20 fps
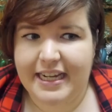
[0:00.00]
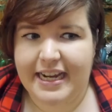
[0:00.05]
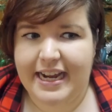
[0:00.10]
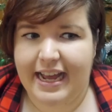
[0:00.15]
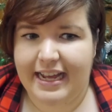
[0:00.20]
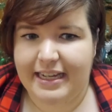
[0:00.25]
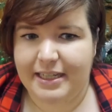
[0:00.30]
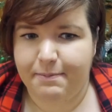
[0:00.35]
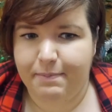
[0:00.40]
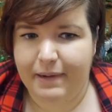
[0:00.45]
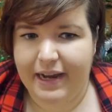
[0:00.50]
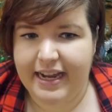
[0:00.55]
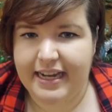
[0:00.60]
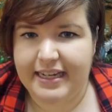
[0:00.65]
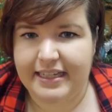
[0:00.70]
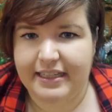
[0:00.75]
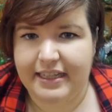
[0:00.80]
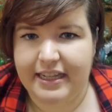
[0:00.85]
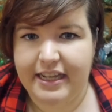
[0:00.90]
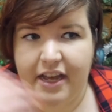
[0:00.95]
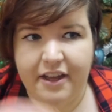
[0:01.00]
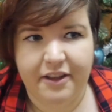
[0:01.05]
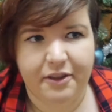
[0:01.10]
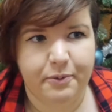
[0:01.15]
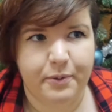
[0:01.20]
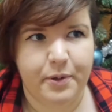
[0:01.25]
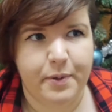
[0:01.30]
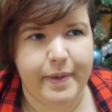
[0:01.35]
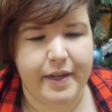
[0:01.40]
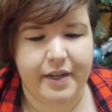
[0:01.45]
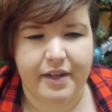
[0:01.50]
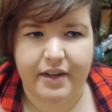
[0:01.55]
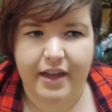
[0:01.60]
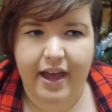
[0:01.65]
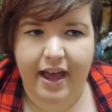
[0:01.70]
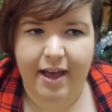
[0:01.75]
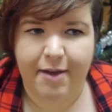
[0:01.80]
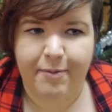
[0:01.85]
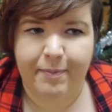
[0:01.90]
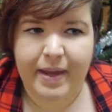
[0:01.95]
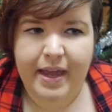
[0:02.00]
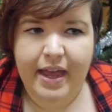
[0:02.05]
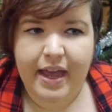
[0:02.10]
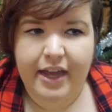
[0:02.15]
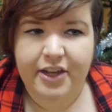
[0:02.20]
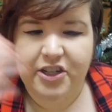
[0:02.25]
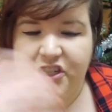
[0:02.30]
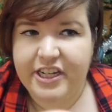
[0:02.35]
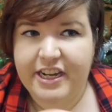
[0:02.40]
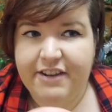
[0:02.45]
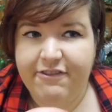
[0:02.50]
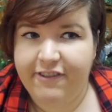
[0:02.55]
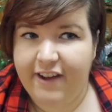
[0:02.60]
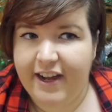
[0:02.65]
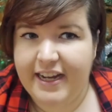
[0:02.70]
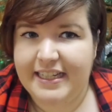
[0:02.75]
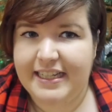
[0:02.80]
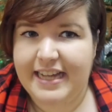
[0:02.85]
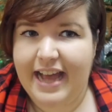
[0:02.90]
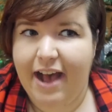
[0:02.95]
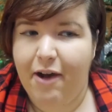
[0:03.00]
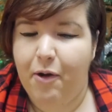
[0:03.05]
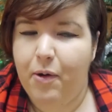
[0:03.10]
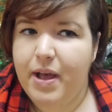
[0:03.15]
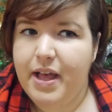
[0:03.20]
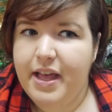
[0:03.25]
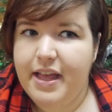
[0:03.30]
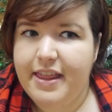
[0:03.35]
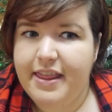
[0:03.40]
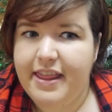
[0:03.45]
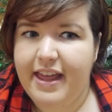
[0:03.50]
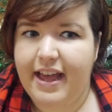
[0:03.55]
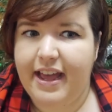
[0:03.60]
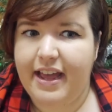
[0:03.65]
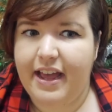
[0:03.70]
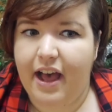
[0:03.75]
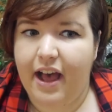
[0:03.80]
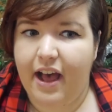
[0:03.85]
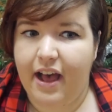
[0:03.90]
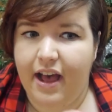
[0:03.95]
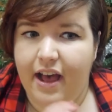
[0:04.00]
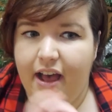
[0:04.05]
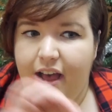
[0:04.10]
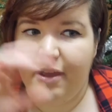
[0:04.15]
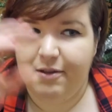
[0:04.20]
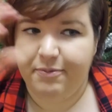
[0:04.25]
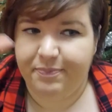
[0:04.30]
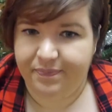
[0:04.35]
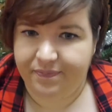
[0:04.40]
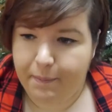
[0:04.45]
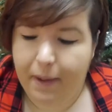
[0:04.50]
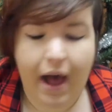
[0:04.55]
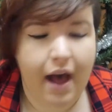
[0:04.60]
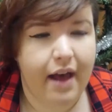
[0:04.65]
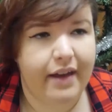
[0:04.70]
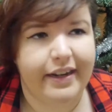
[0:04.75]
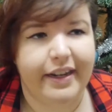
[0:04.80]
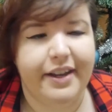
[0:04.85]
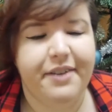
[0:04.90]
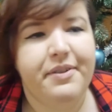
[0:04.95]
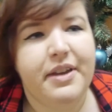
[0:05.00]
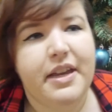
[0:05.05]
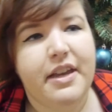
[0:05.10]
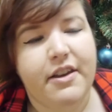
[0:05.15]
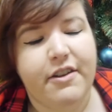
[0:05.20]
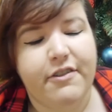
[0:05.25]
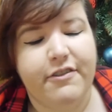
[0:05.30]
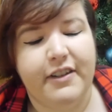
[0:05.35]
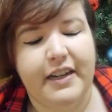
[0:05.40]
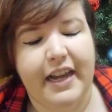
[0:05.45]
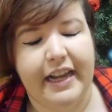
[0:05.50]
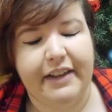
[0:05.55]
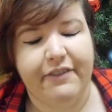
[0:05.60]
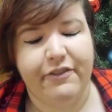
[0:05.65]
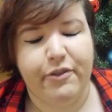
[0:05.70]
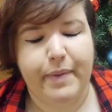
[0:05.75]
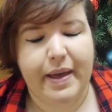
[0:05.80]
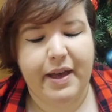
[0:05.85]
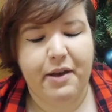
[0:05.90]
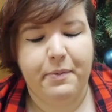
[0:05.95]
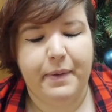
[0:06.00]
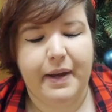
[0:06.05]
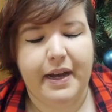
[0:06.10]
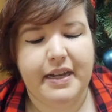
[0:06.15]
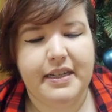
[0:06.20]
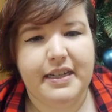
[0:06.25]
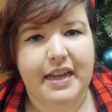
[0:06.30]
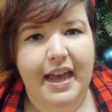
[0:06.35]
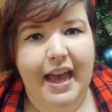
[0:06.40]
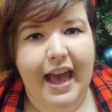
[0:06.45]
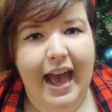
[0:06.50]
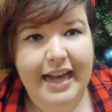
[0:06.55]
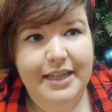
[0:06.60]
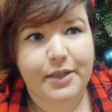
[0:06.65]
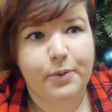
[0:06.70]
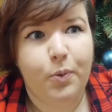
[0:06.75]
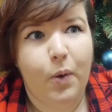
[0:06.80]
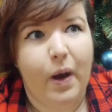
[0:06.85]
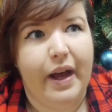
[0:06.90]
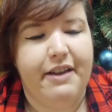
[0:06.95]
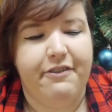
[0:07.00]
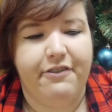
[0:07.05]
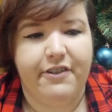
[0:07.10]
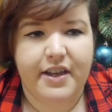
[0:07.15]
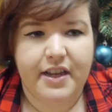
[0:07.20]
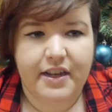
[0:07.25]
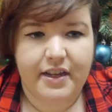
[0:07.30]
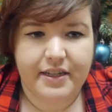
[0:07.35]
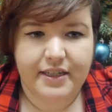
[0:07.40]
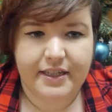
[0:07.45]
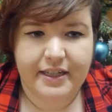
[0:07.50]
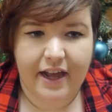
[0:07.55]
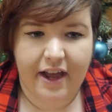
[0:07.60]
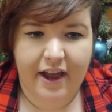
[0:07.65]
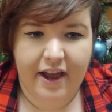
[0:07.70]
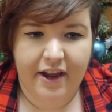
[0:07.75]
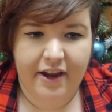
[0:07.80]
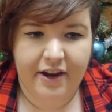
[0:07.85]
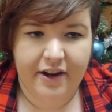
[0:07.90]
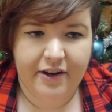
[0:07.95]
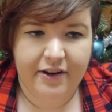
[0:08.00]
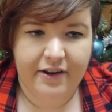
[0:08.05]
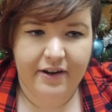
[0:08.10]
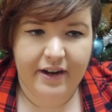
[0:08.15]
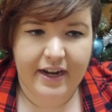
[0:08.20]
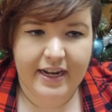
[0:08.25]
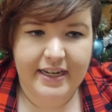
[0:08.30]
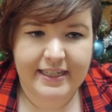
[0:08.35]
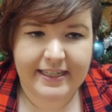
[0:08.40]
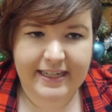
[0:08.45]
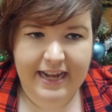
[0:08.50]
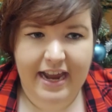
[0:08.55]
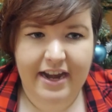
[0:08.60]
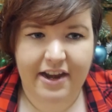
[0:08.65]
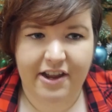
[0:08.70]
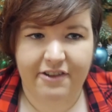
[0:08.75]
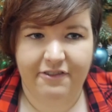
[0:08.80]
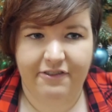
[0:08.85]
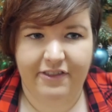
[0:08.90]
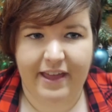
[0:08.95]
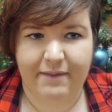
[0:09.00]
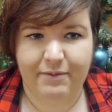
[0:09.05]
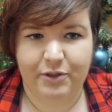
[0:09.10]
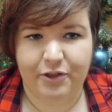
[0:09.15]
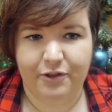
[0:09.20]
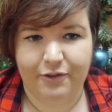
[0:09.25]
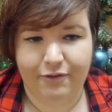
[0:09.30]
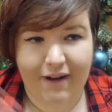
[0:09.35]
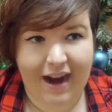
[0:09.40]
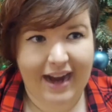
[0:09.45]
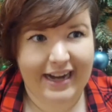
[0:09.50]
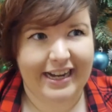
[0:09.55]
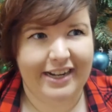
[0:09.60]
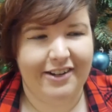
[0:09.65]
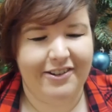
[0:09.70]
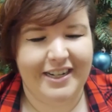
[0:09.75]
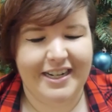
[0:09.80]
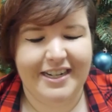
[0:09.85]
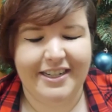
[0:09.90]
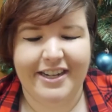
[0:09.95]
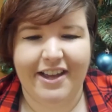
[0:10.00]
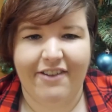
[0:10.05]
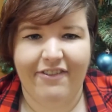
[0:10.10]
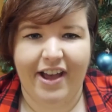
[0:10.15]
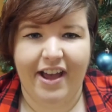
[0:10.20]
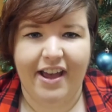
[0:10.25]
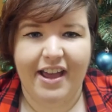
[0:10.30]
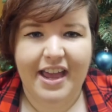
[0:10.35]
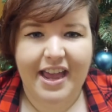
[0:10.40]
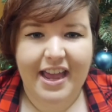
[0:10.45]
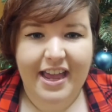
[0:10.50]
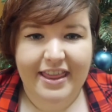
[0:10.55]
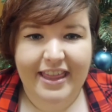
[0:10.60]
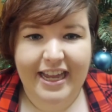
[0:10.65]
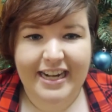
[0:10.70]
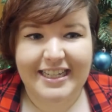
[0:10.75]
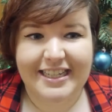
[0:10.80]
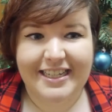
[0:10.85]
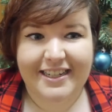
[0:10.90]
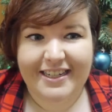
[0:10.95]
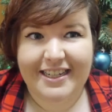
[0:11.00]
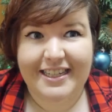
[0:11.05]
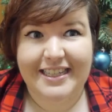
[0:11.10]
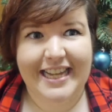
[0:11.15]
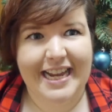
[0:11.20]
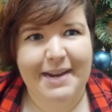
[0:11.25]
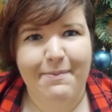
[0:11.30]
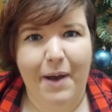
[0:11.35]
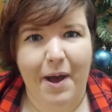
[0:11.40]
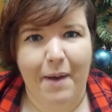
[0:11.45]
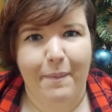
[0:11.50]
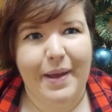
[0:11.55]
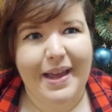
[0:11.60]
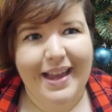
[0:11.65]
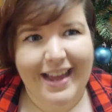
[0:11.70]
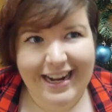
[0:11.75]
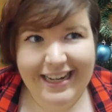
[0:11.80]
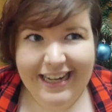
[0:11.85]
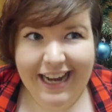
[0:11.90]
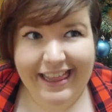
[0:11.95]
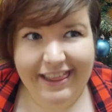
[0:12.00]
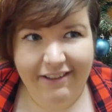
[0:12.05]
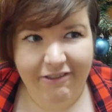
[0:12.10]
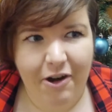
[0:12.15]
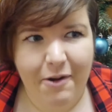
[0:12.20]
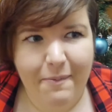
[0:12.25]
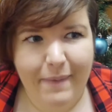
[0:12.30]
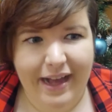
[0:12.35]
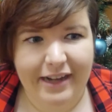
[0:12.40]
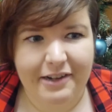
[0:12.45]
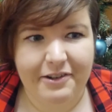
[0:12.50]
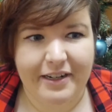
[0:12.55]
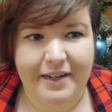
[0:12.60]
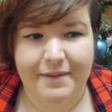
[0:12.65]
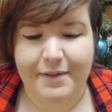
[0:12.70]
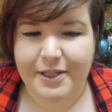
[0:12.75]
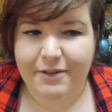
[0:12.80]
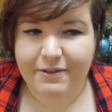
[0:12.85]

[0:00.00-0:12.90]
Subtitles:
Diaz plays the other woman, and she finds out that her partner, for lack of a better word, has a wife. So instead of them sort of ragging on each other, they decide to team up and get their own back on him.